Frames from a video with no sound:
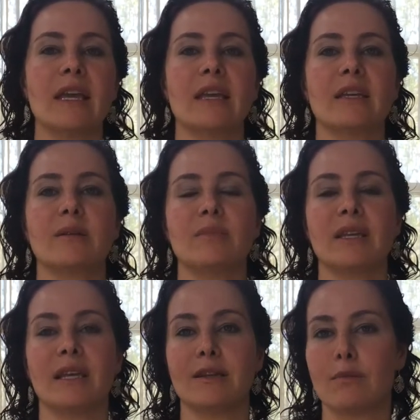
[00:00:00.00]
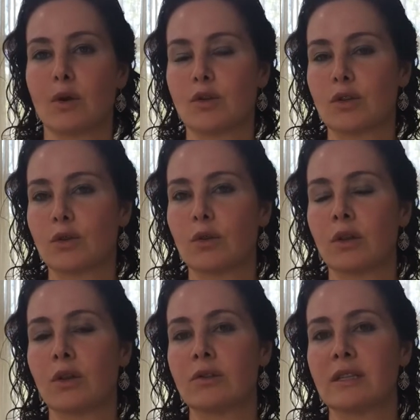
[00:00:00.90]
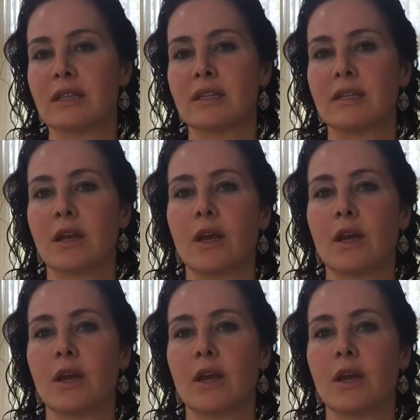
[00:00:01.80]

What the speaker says: It can be an emotional closeness